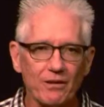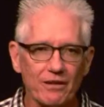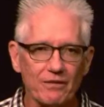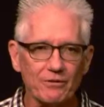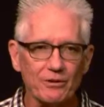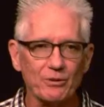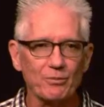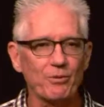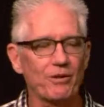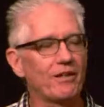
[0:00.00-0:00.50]
aren't
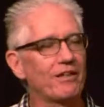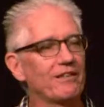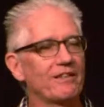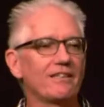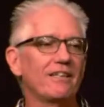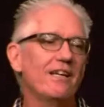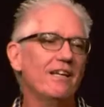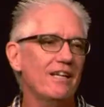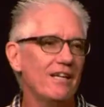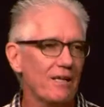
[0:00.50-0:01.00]

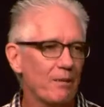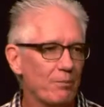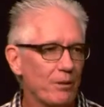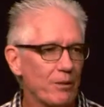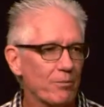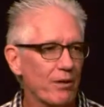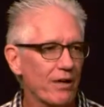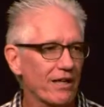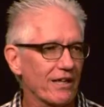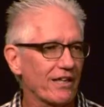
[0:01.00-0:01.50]
responding, be
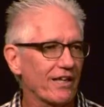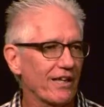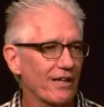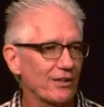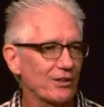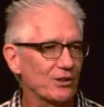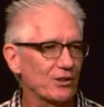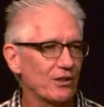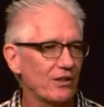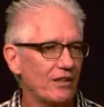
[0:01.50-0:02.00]
my
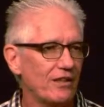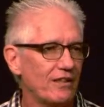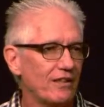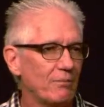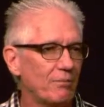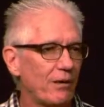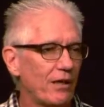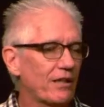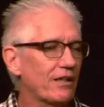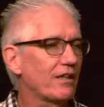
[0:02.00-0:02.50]
guest.
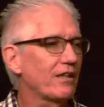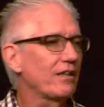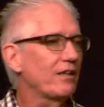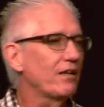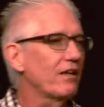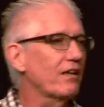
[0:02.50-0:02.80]
But the